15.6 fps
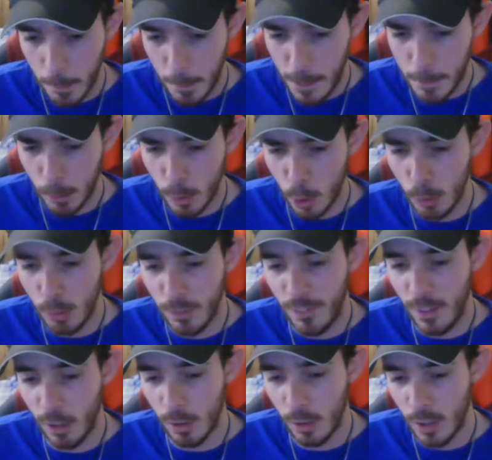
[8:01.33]
people who
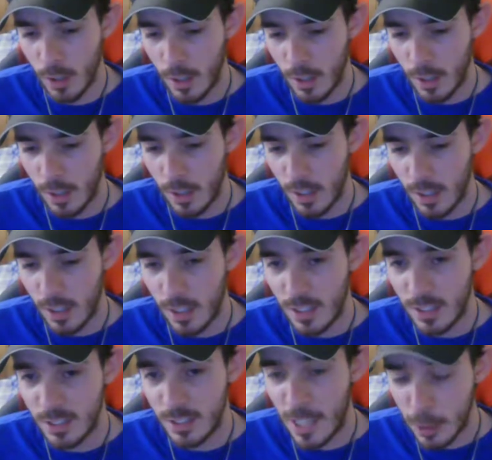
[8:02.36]
feel
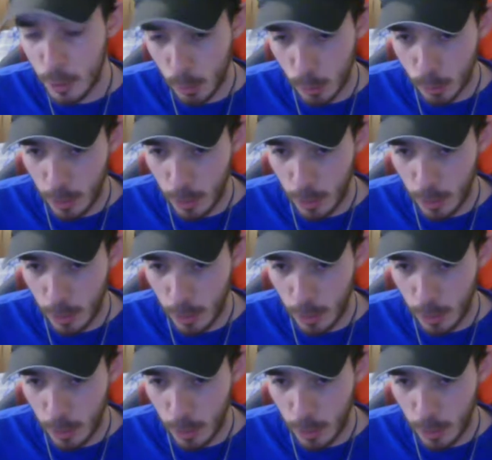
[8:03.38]
sexual